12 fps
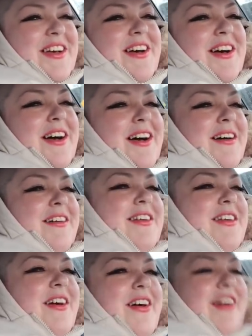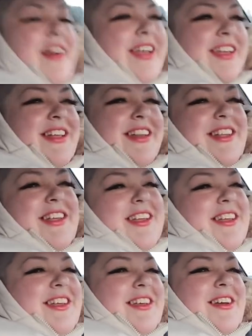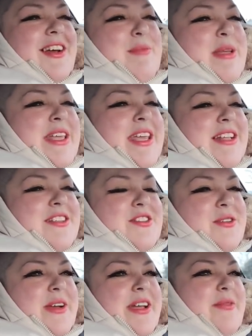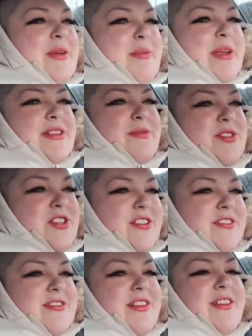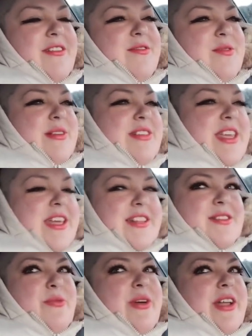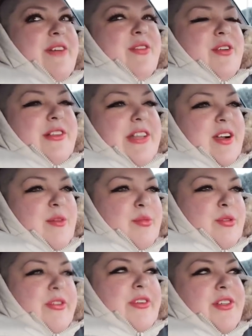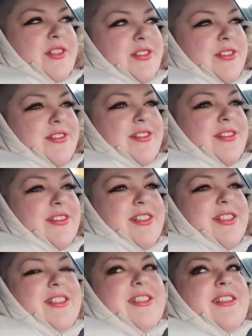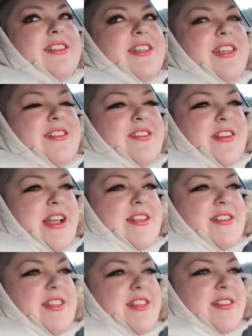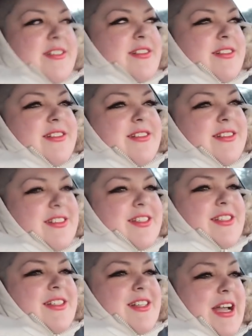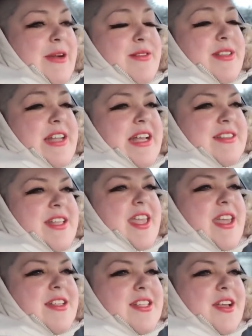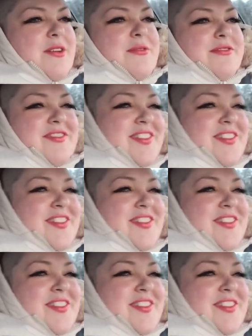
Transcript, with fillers: Oh, God. I mean, kids do it. We piss, we shit ourselves. Us kids, whatever. Lick our boogers. Kids are nasty. I was a nasty kid, too.